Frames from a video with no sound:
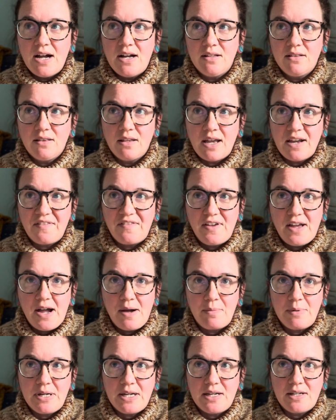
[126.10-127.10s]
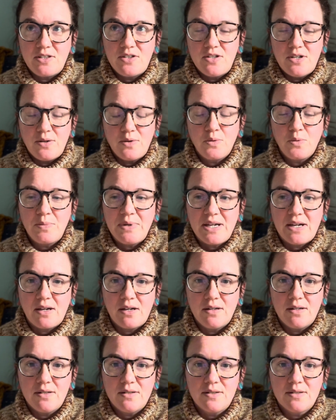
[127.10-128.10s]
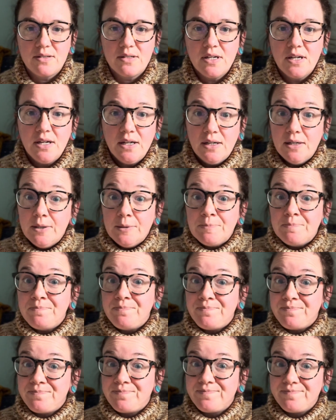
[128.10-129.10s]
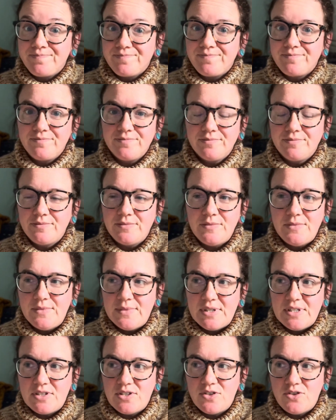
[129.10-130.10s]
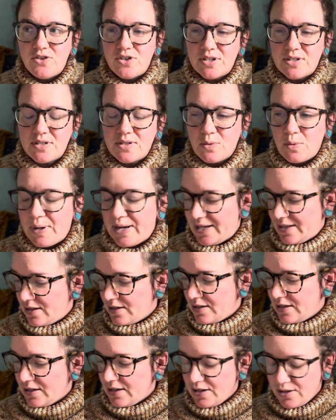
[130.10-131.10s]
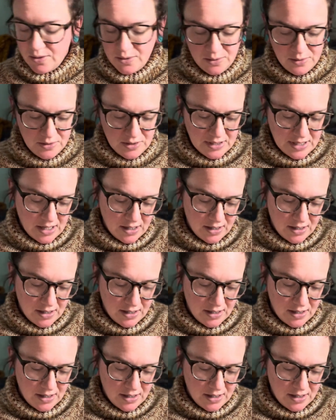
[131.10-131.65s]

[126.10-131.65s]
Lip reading: life happening too, because it's just the way that it goes.